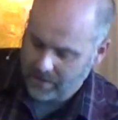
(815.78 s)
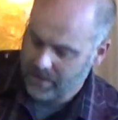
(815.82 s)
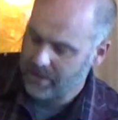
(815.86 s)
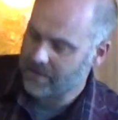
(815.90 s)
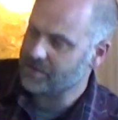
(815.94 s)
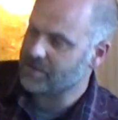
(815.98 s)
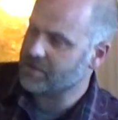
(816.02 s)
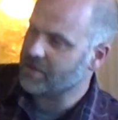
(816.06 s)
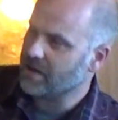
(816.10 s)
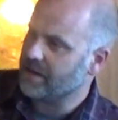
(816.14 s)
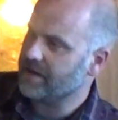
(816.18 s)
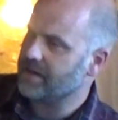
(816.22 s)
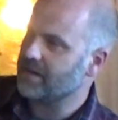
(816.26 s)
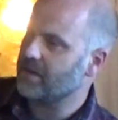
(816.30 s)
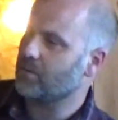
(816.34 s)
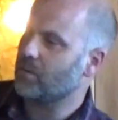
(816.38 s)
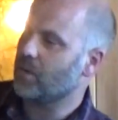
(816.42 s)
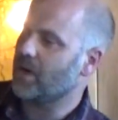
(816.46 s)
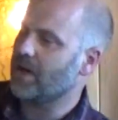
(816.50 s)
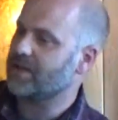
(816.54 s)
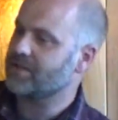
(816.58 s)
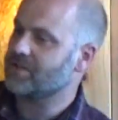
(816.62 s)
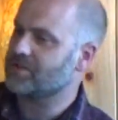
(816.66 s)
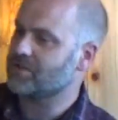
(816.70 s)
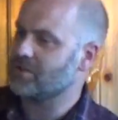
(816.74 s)
And John had
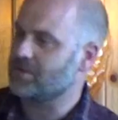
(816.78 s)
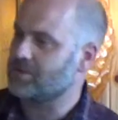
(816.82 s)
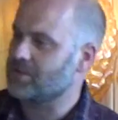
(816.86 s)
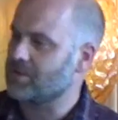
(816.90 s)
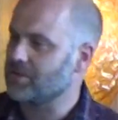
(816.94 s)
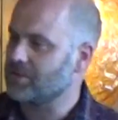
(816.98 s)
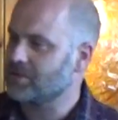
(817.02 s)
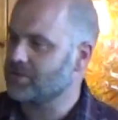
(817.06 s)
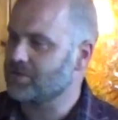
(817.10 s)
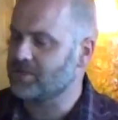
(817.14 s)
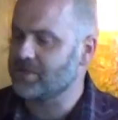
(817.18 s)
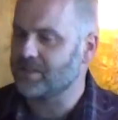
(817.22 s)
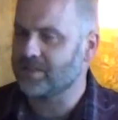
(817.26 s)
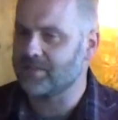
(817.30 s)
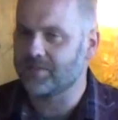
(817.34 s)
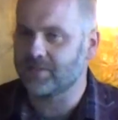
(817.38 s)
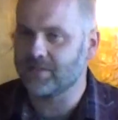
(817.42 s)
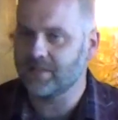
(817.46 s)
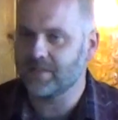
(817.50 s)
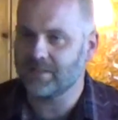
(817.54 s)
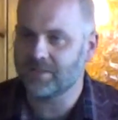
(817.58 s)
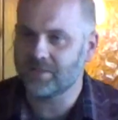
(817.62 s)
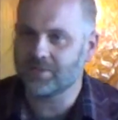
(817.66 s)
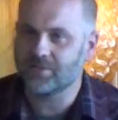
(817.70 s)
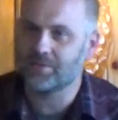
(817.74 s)
watched the church
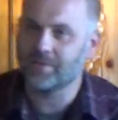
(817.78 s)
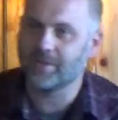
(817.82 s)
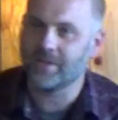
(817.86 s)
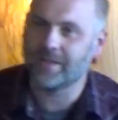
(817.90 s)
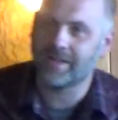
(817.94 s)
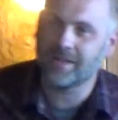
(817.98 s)
exist for